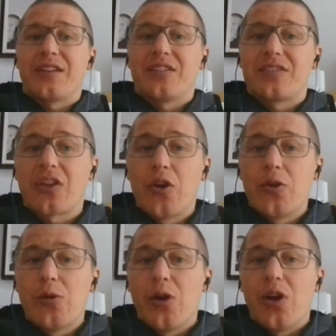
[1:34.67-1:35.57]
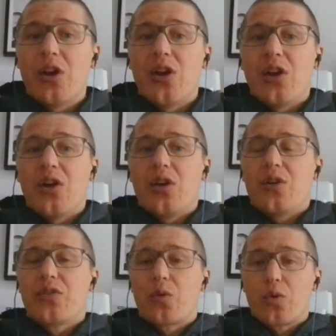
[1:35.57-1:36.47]
So
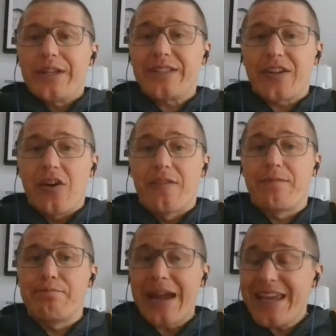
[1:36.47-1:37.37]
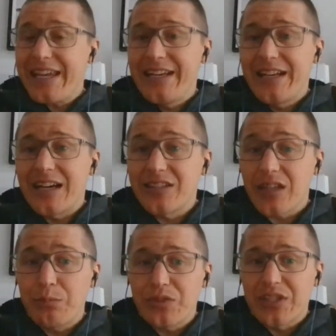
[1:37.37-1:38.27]
the risk of making
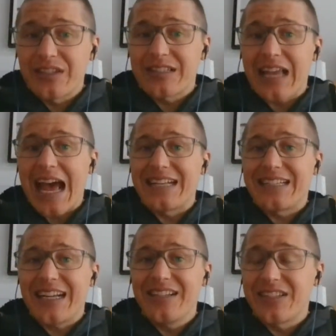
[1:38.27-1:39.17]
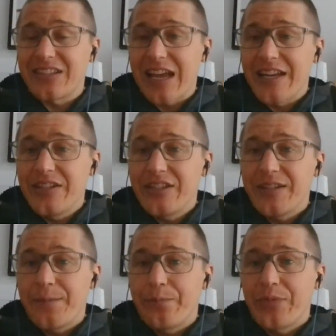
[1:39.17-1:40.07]
assumptions at tender stage
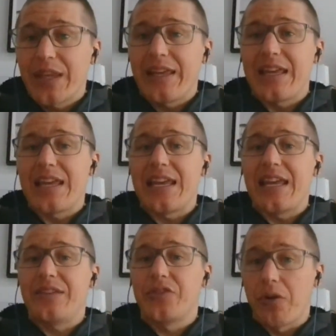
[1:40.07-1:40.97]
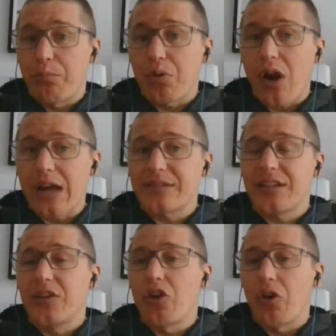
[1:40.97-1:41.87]
is your price
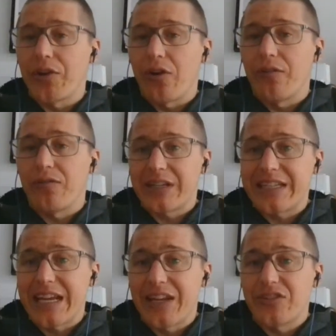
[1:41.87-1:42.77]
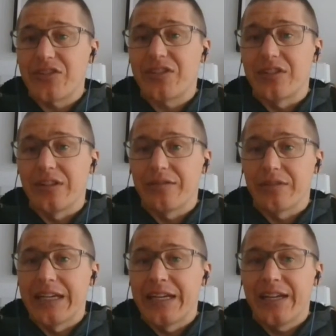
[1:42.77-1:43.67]
going off on a tangent to
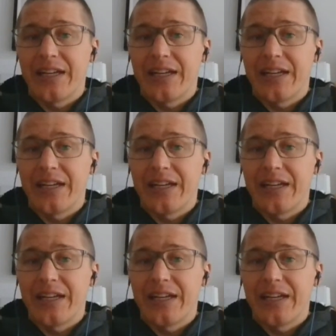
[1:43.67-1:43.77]
delivery,